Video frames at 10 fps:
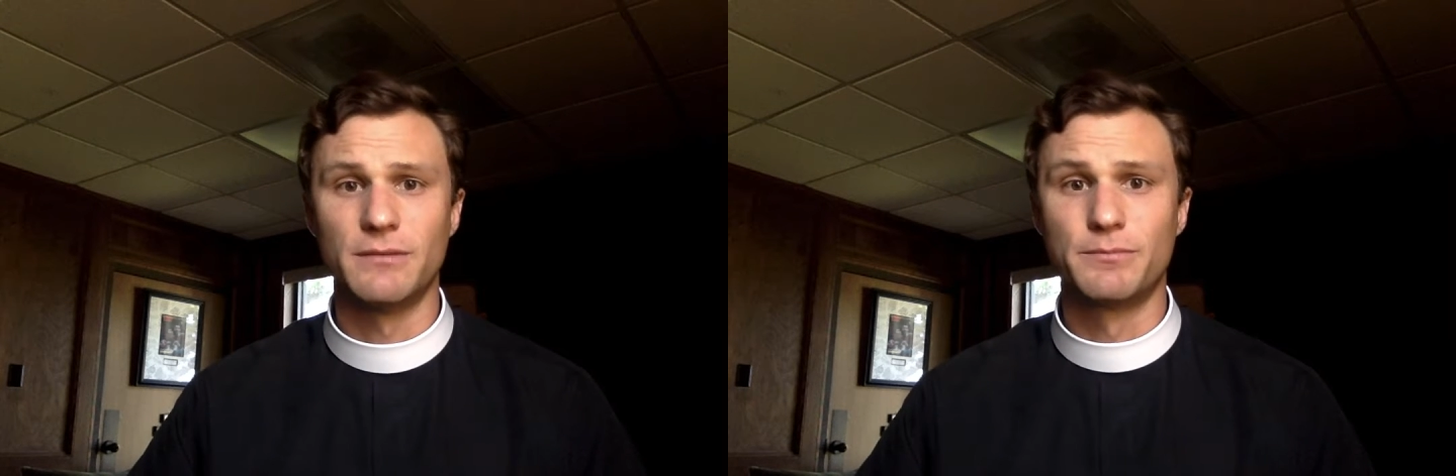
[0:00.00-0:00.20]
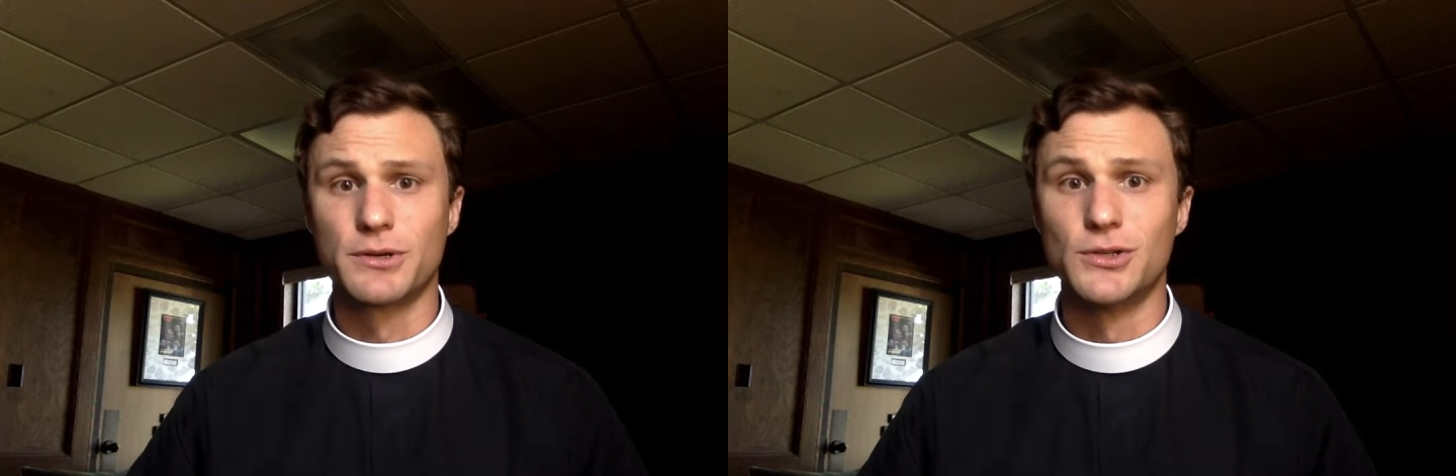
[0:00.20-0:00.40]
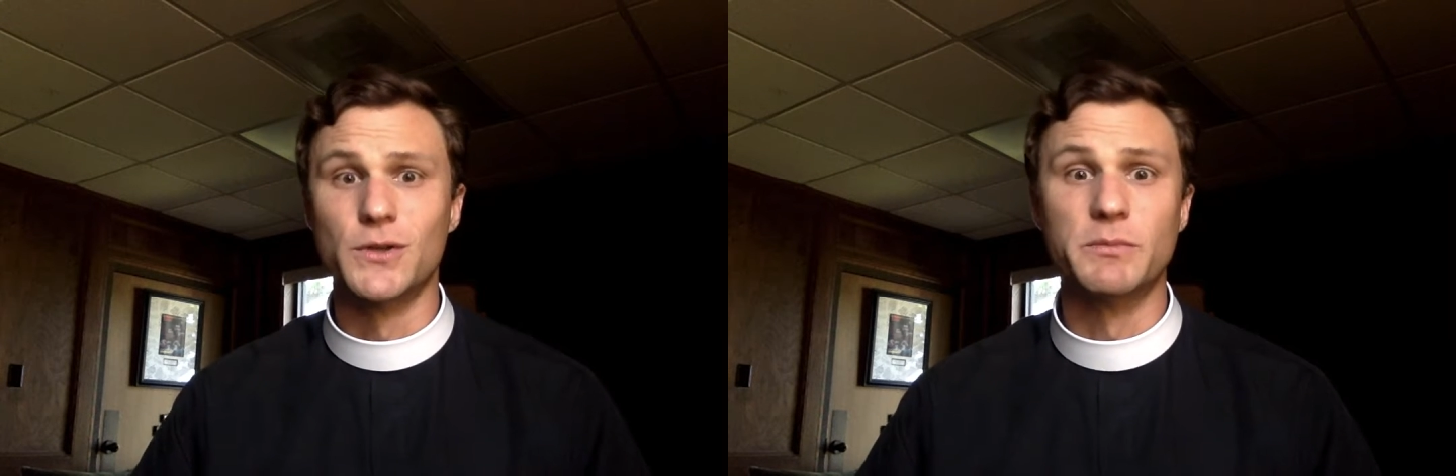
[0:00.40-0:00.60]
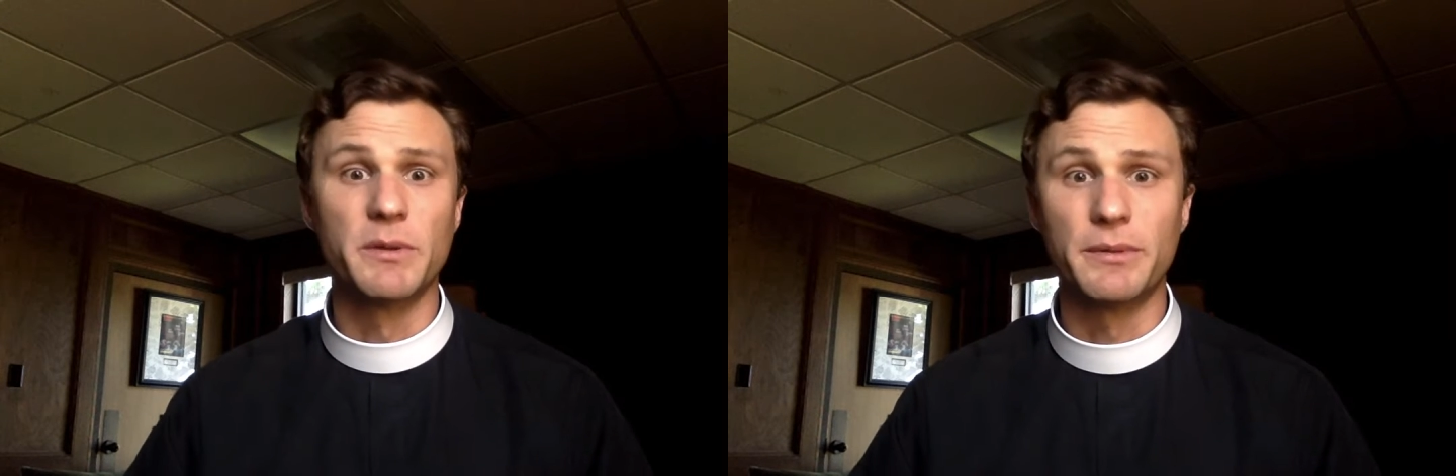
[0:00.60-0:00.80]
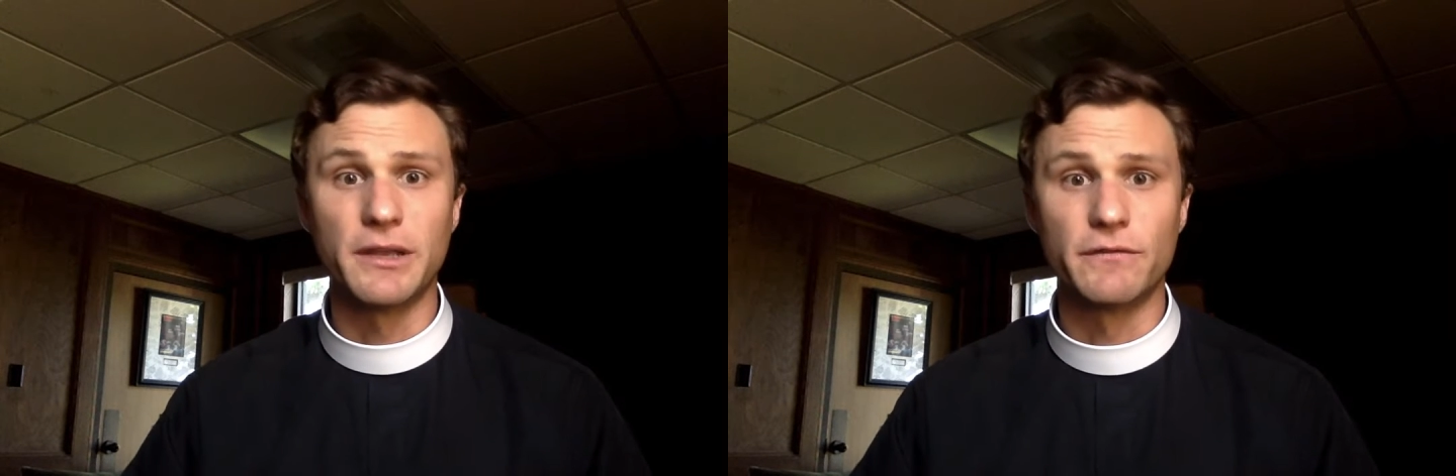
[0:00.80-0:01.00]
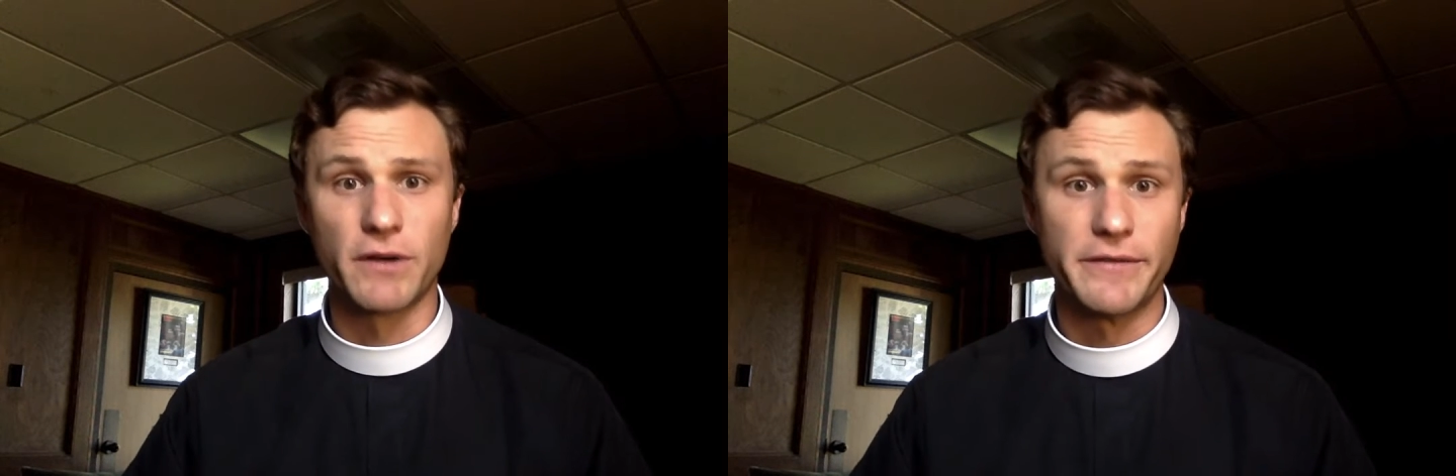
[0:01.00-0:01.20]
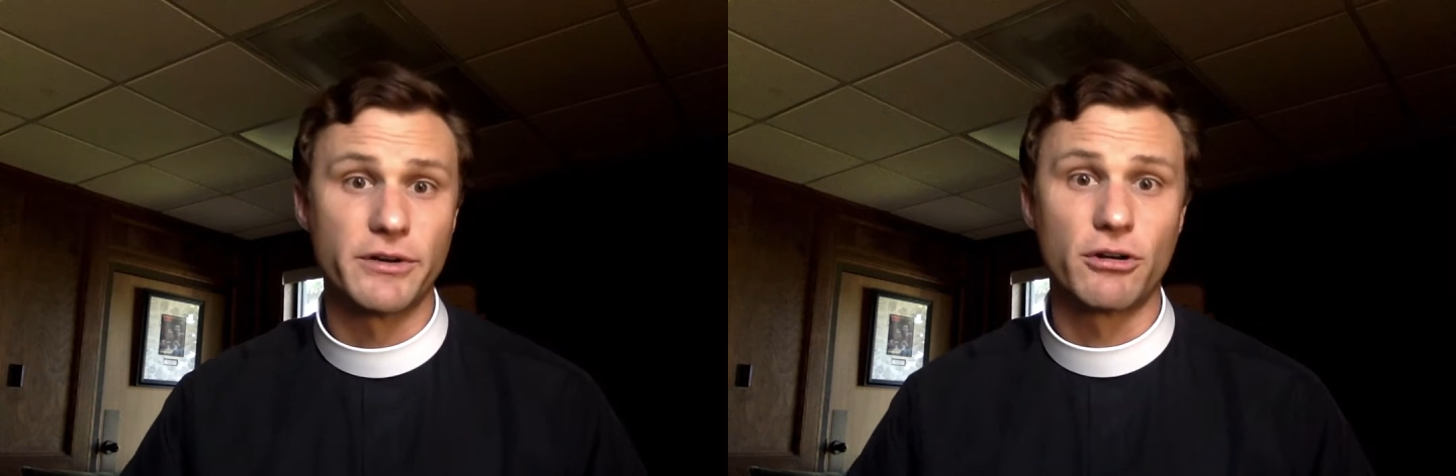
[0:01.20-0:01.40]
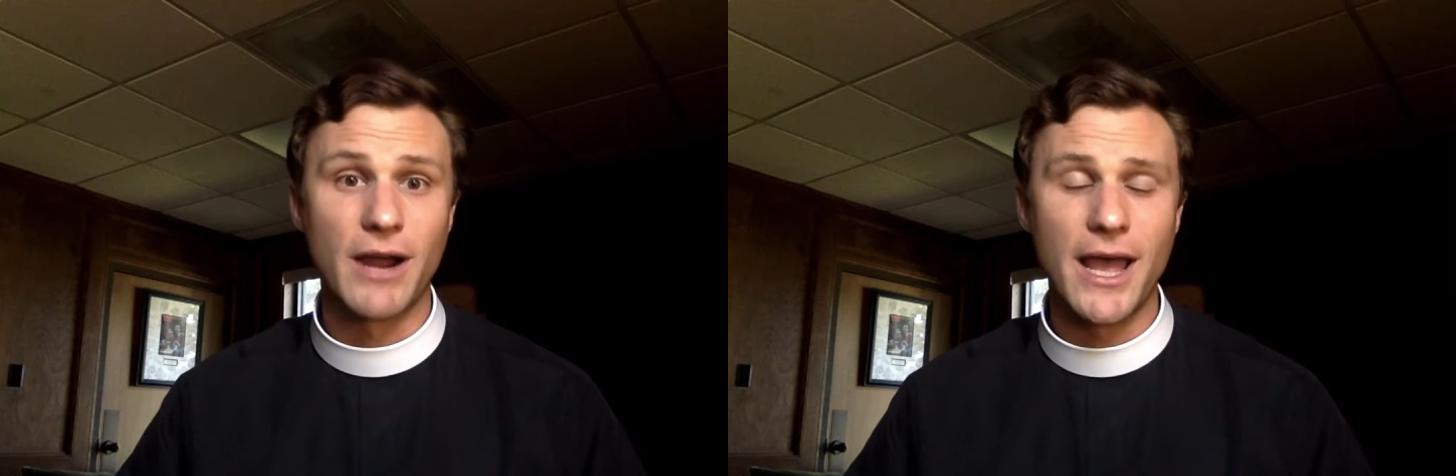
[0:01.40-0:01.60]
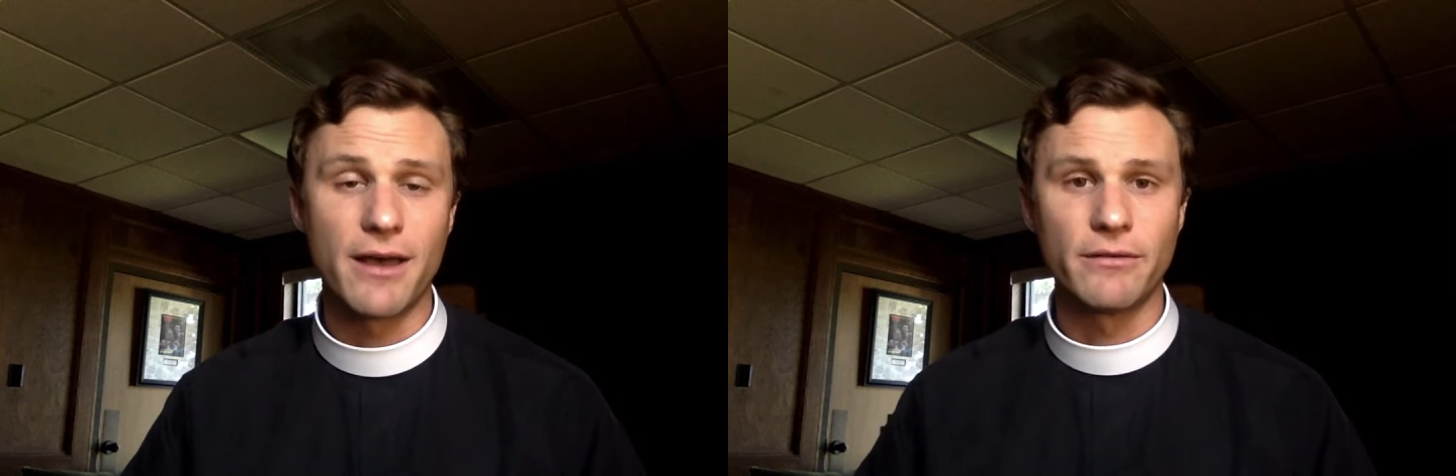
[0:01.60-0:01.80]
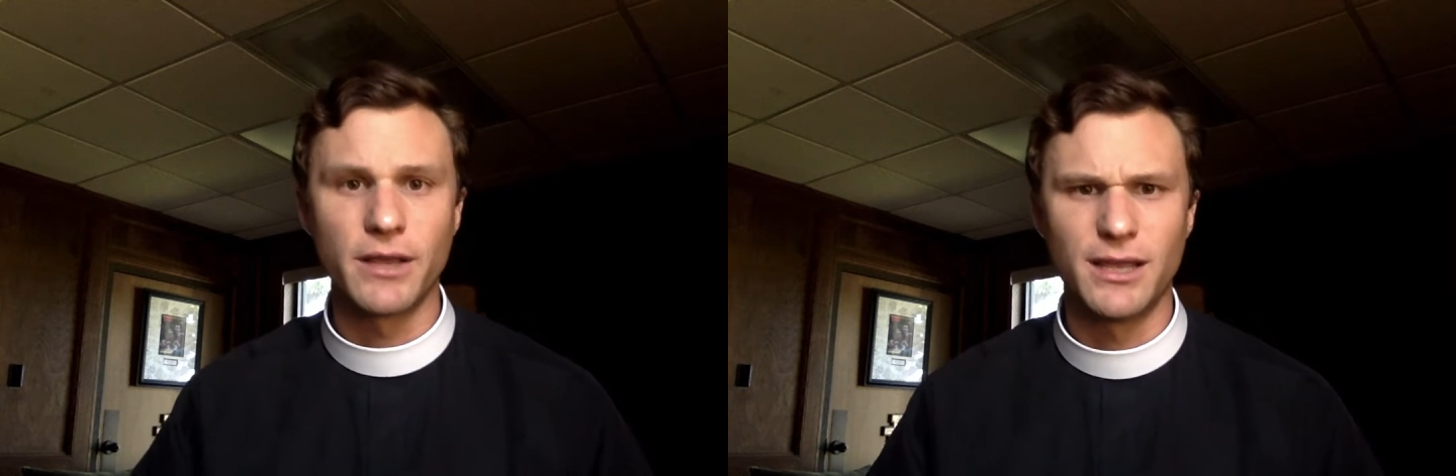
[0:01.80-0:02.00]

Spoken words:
presumably in front of a crowd,